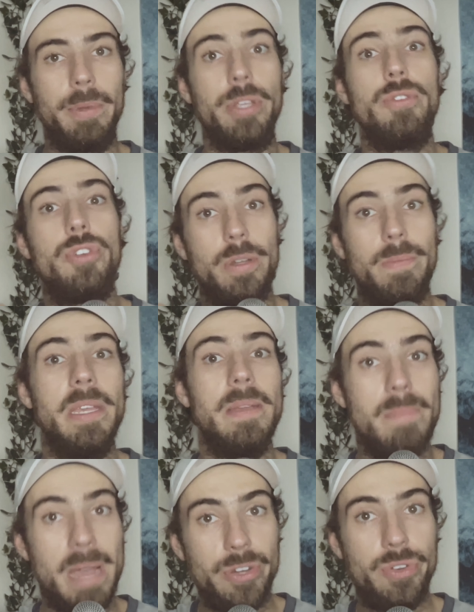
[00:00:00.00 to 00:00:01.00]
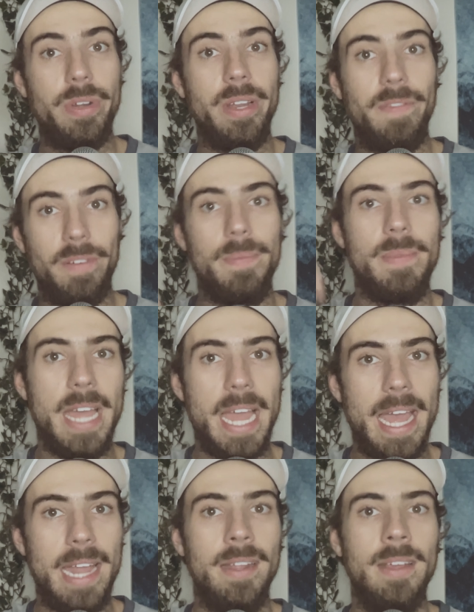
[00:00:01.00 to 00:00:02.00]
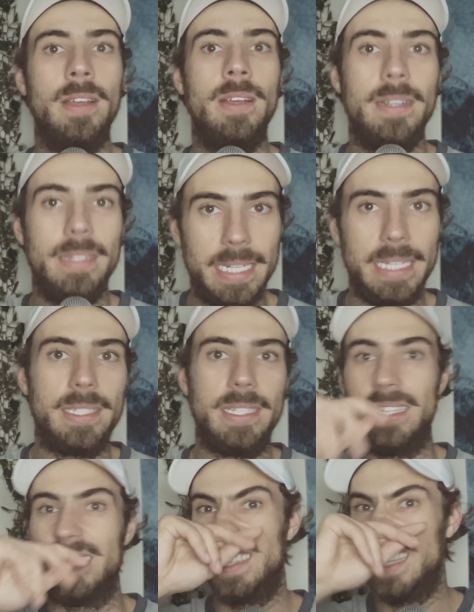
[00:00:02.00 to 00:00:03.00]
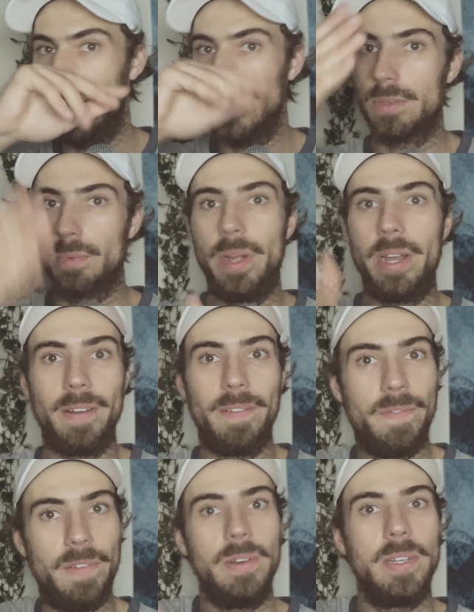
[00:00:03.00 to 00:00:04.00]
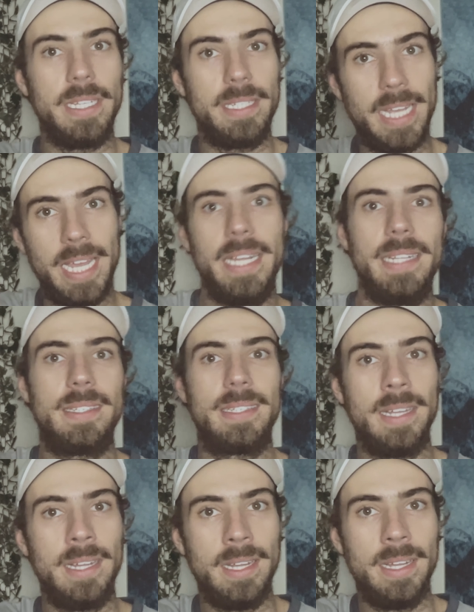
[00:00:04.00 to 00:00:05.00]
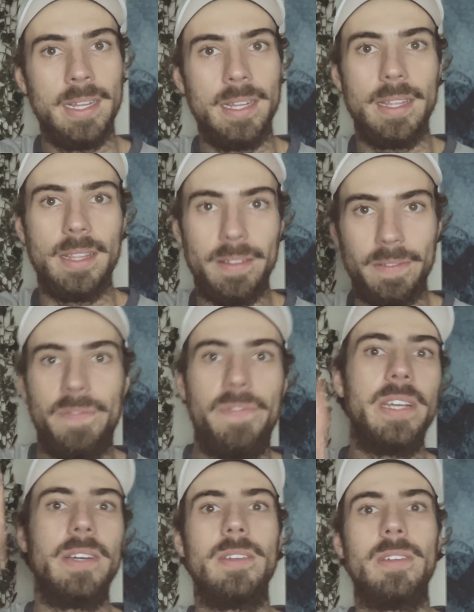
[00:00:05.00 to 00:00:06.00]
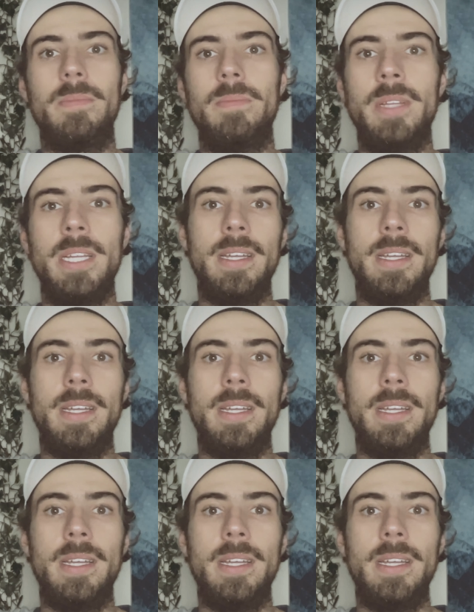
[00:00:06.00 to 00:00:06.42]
You should be measuring from that distance. That's where focus hits the film